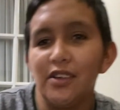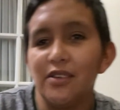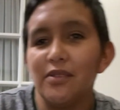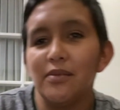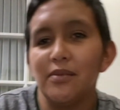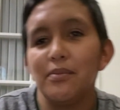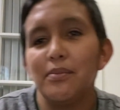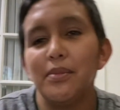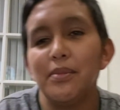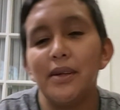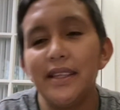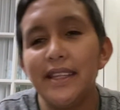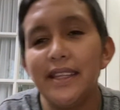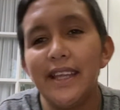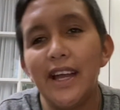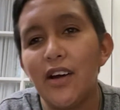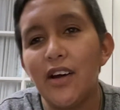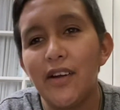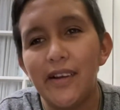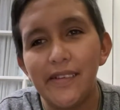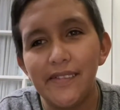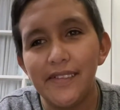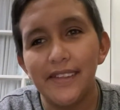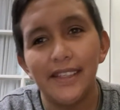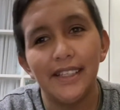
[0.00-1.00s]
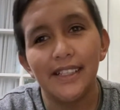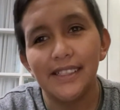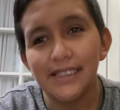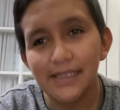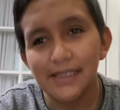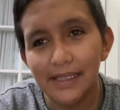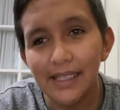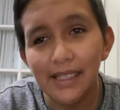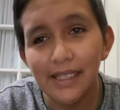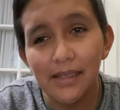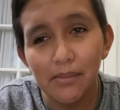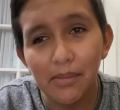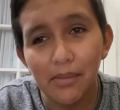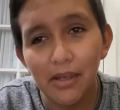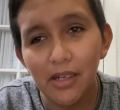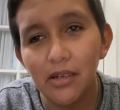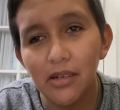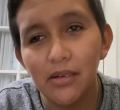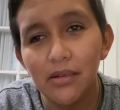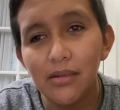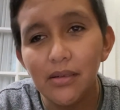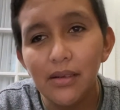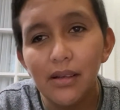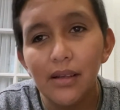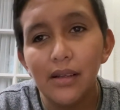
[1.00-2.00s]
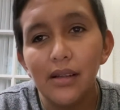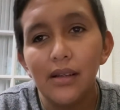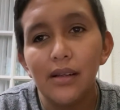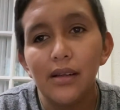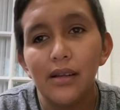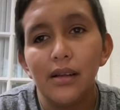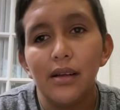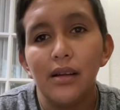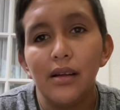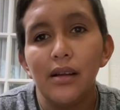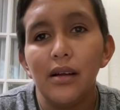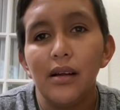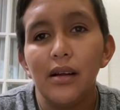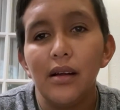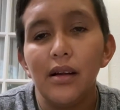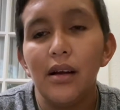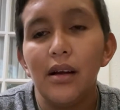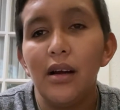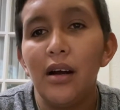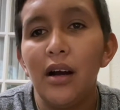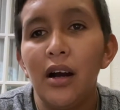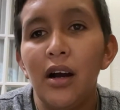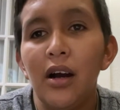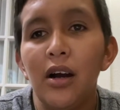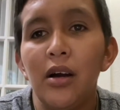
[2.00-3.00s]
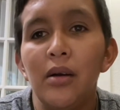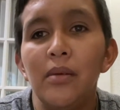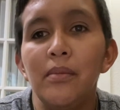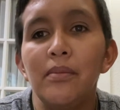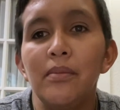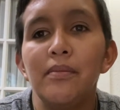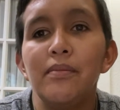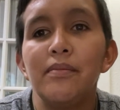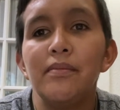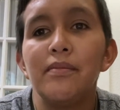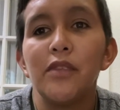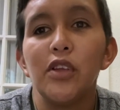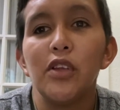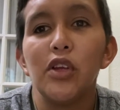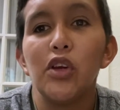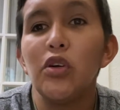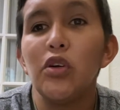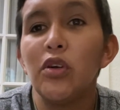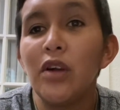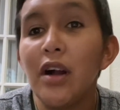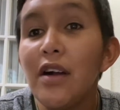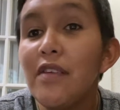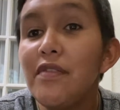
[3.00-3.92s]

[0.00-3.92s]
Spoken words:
but now everything's getting better. Who got